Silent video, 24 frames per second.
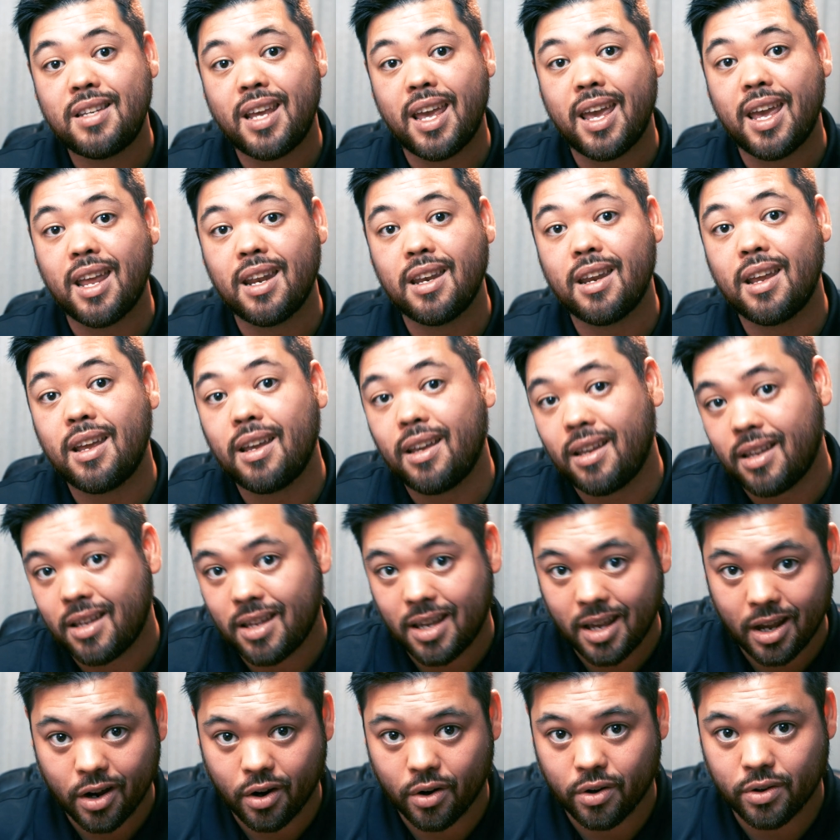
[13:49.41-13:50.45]
10
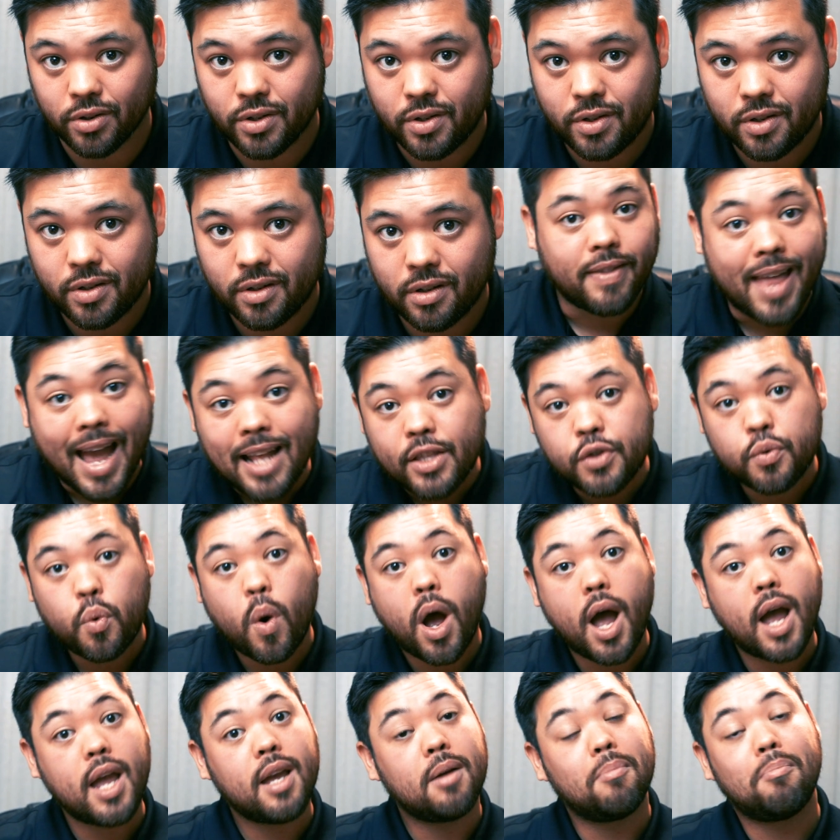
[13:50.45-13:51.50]
years. That's
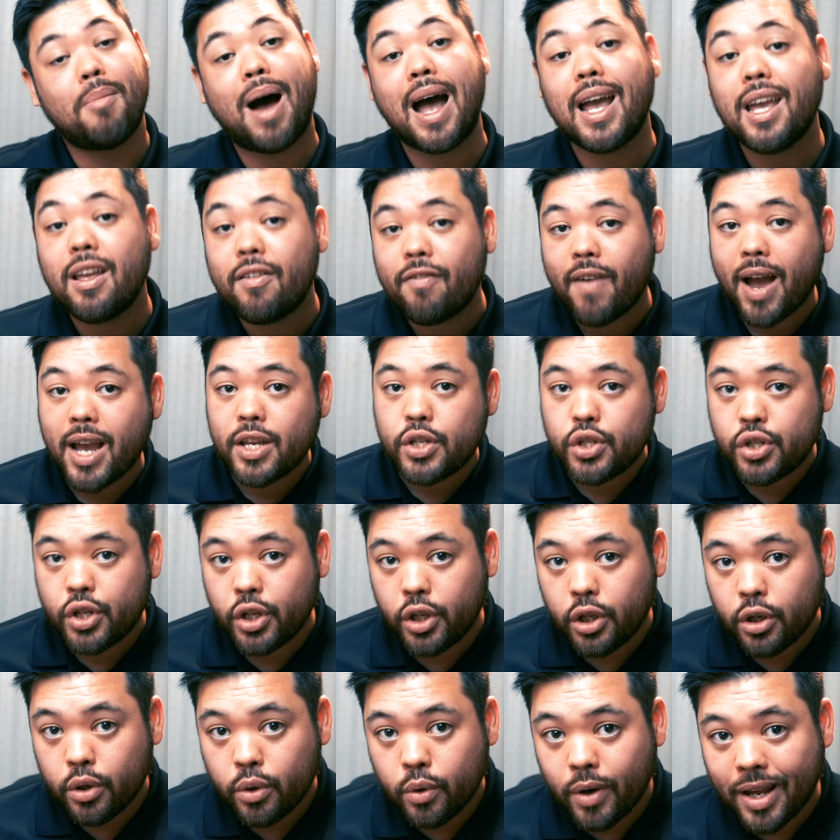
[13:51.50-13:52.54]
why my advice to
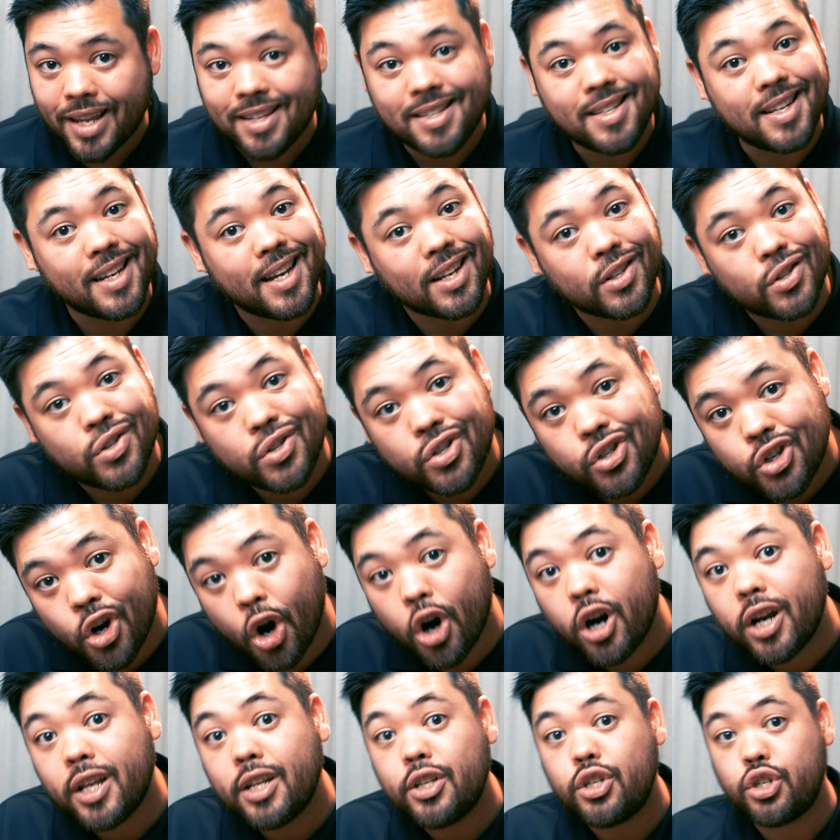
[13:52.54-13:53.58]
you is to get
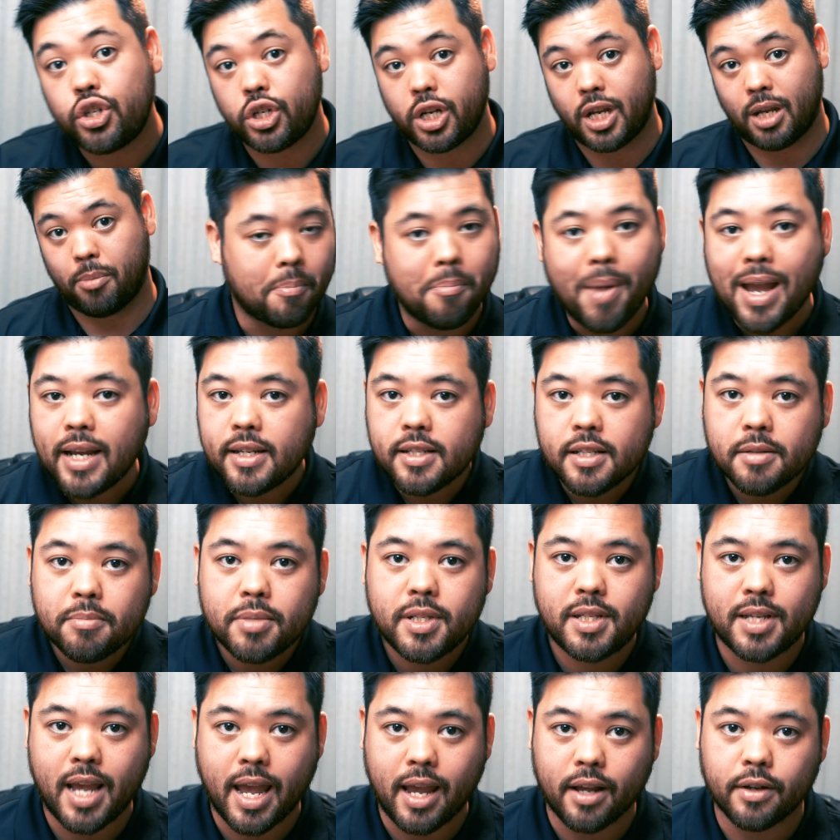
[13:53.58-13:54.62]
started cheap. Make some
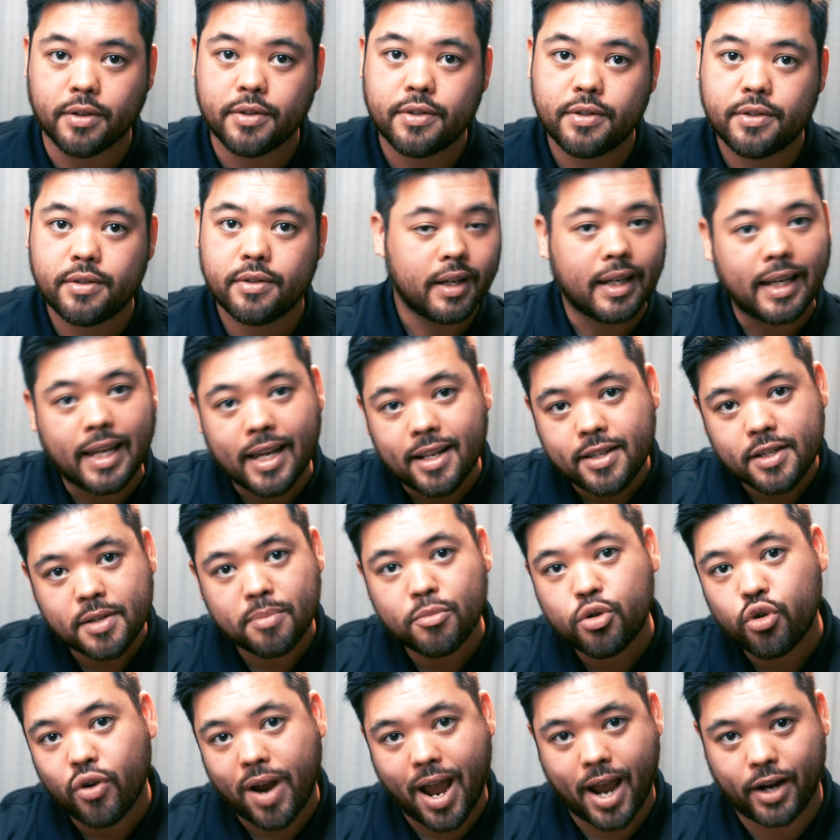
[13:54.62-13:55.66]
sales, get
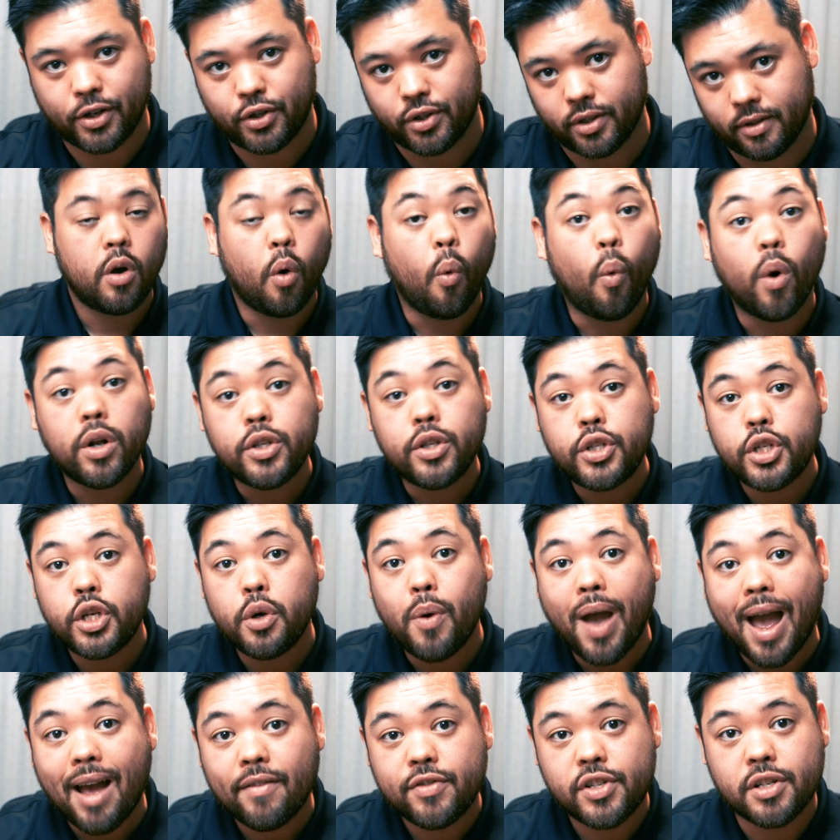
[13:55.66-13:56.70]
some traction. Once you
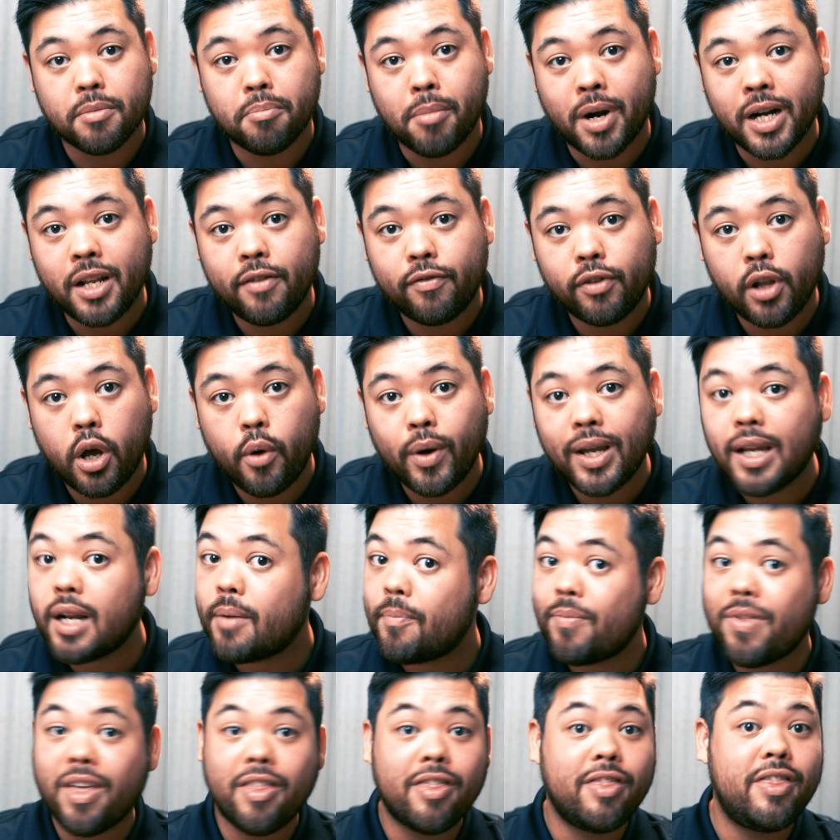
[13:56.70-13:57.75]
have some money flowing,
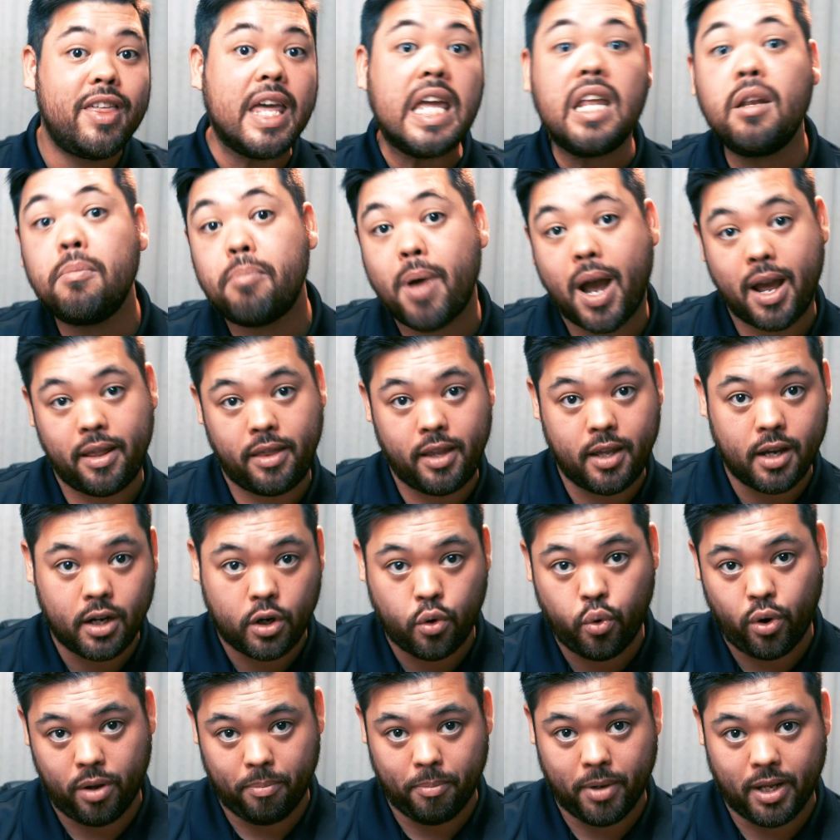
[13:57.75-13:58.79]
then buy the
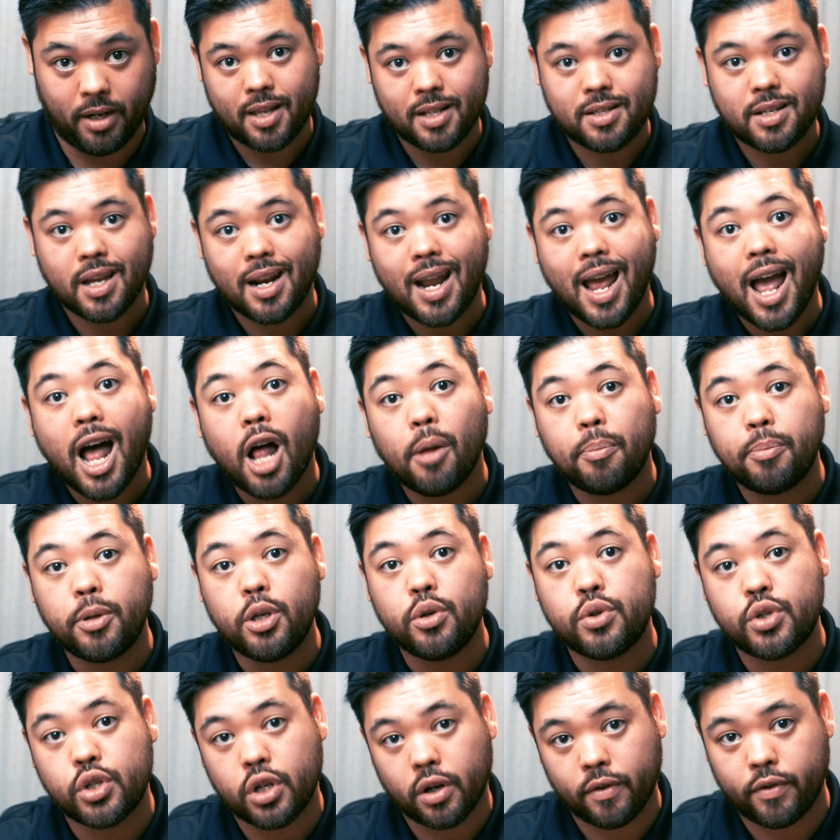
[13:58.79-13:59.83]
equipment that's gonna help you
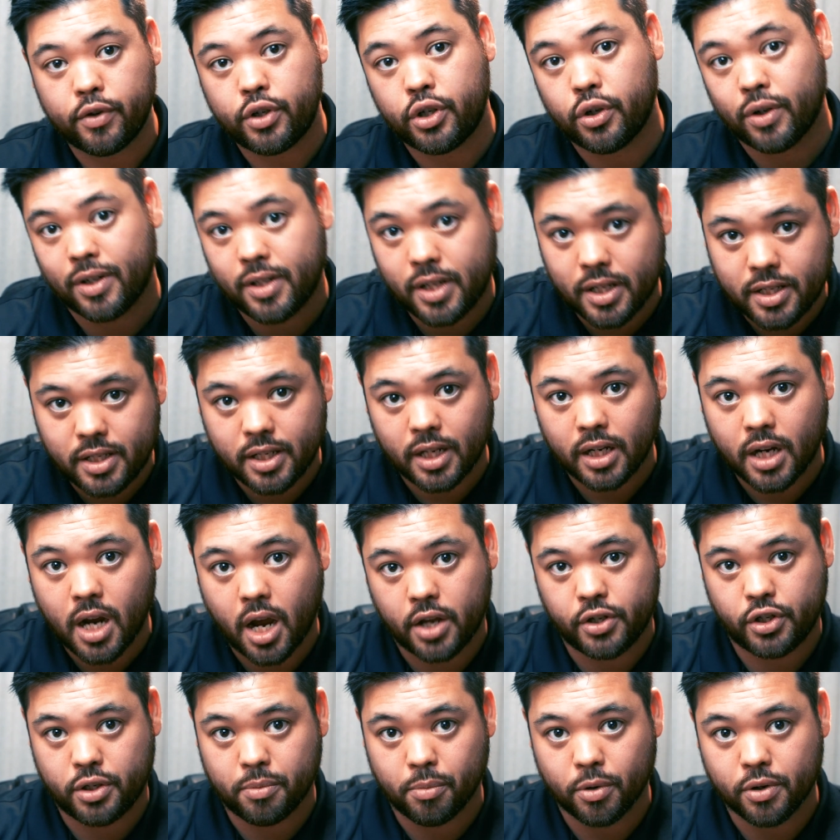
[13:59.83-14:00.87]
service your existing
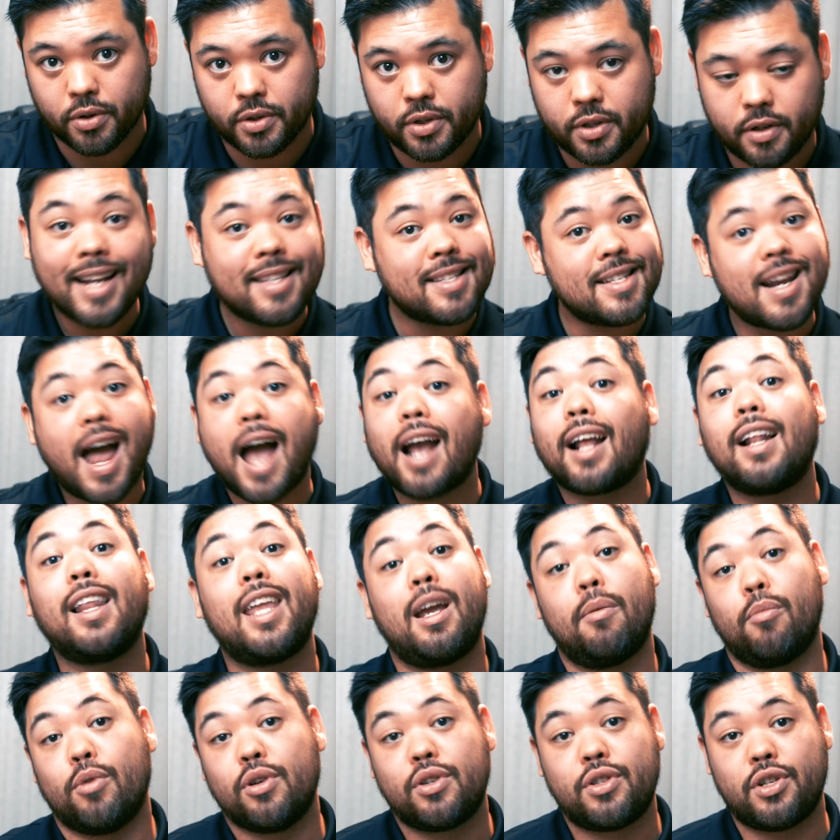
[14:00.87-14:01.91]
customers. It's not
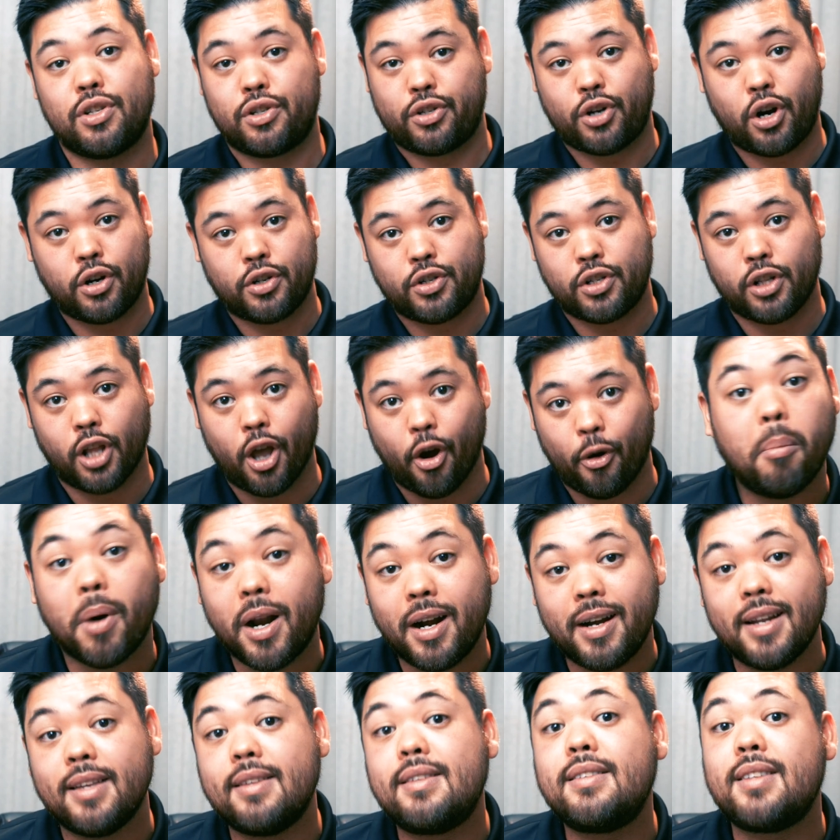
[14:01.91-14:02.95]
glamorous to start slow, but
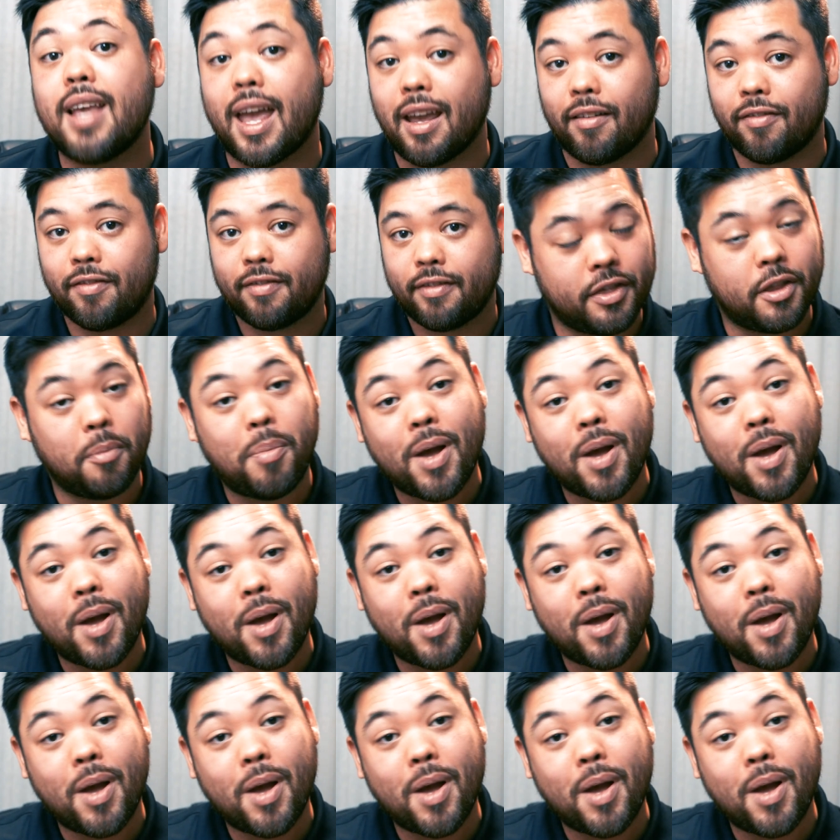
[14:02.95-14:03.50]
it is safe. The